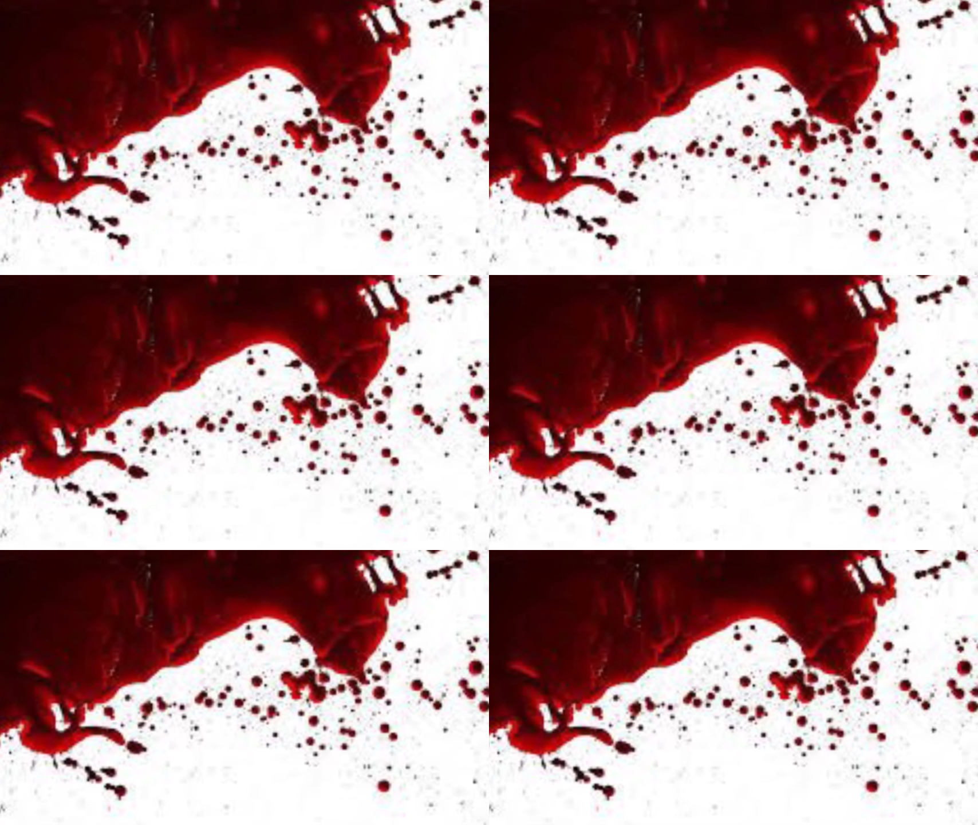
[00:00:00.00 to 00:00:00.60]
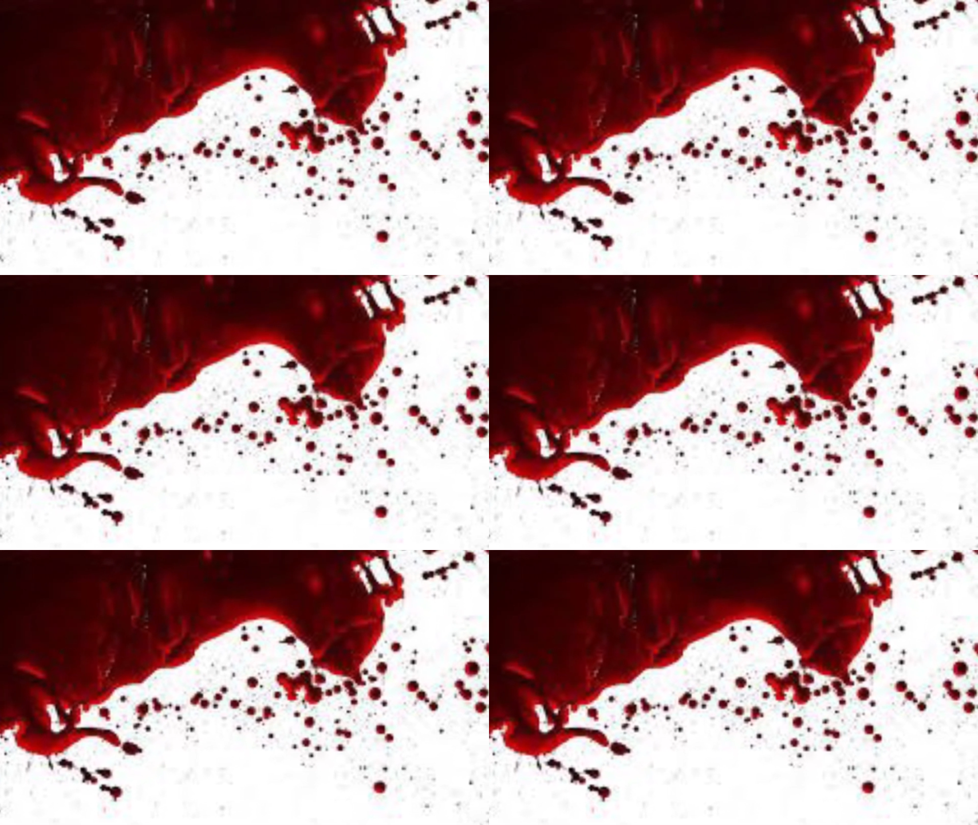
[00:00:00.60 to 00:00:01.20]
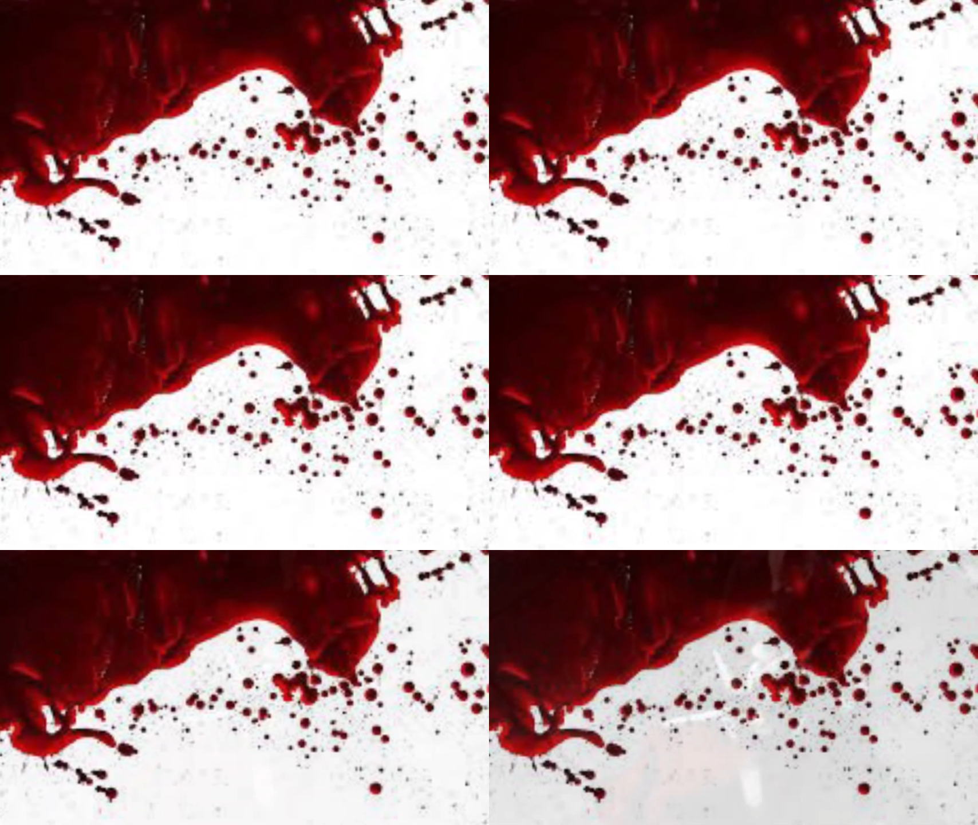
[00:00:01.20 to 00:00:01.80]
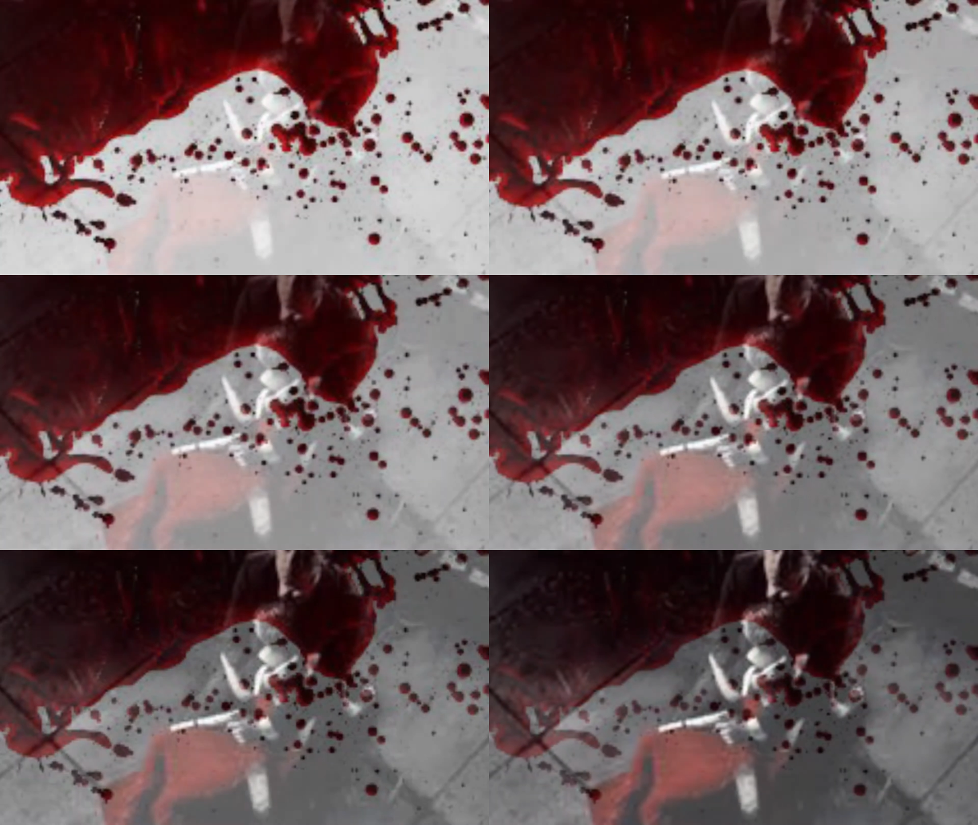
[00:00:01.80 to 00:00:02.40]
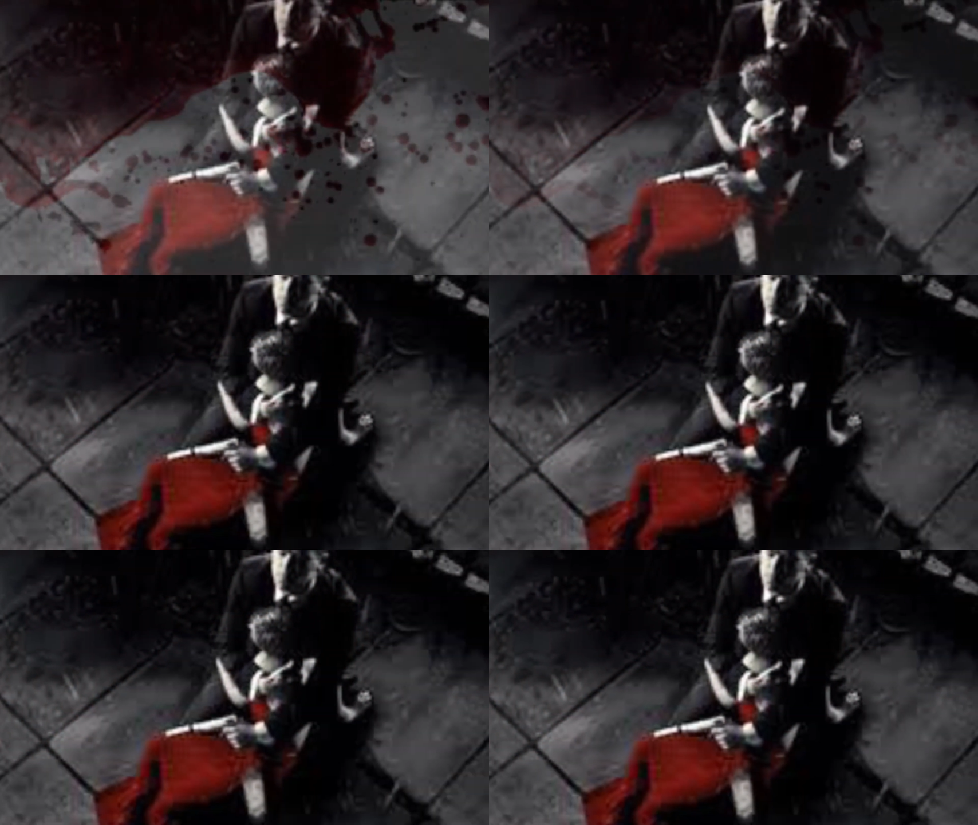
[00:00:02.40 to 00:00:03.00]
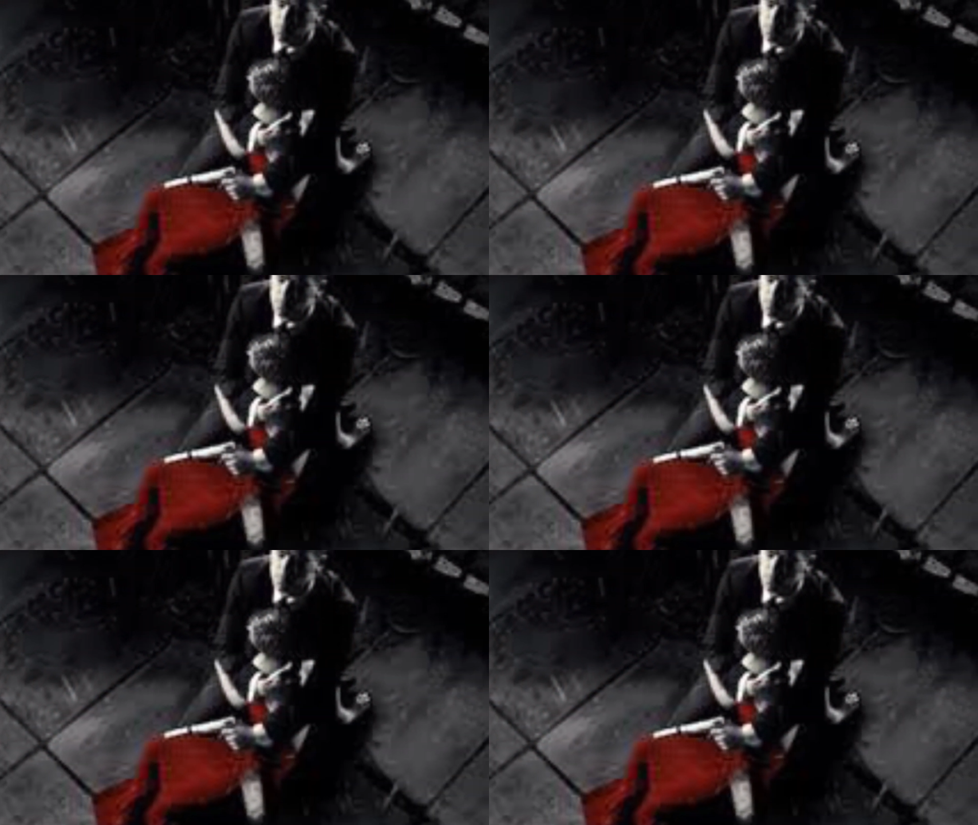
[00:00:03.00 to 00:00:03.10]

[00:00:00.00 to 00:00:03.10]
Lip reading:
[unreadable: no face in view]